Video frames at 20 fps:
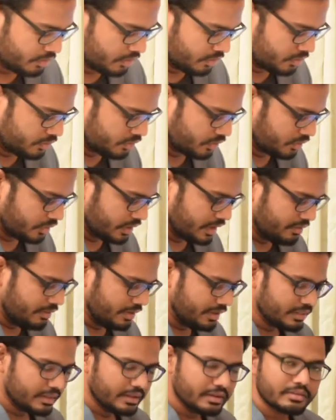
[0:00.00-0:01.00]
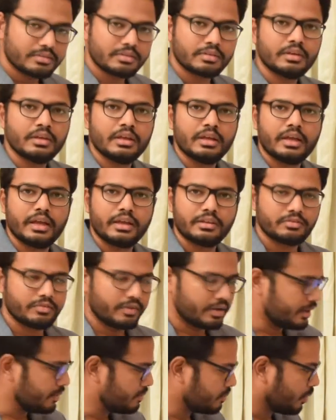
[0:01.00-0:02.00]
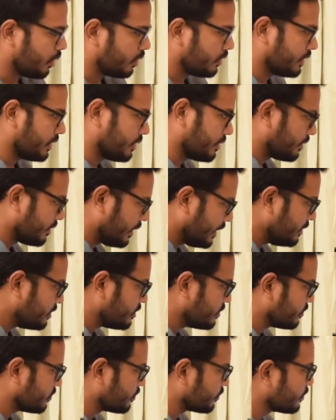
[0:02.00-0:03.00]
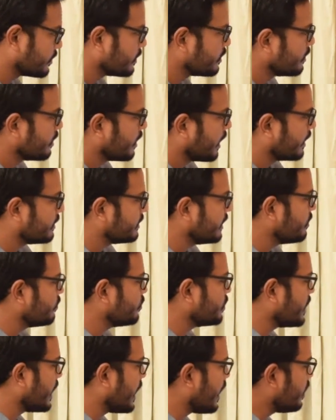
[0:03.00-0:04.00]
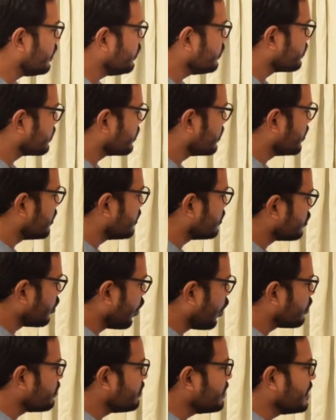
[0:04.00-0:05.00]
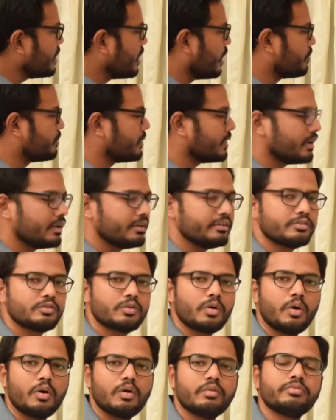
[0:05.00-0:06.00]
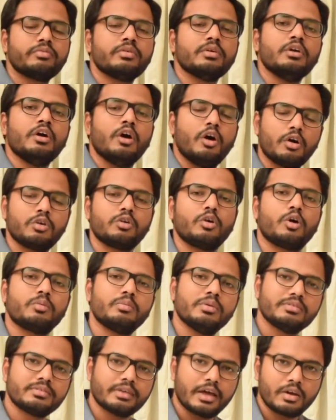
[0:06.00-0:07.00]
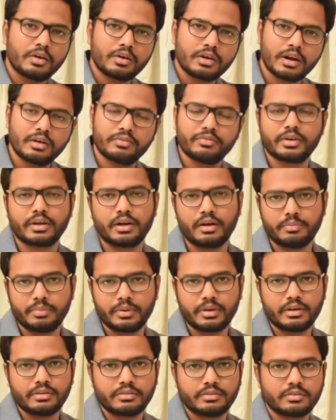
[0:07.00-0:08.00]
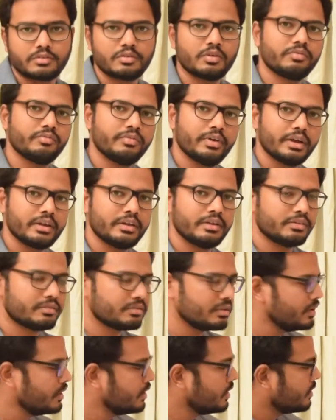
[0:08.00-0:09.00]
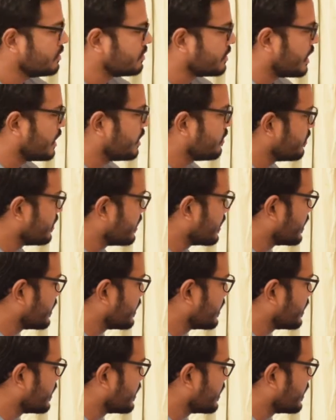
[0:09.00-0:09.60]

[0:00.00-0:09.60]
So even this is very important, right? And then we have normal appearance of, or normal sialographic appearances of various salivary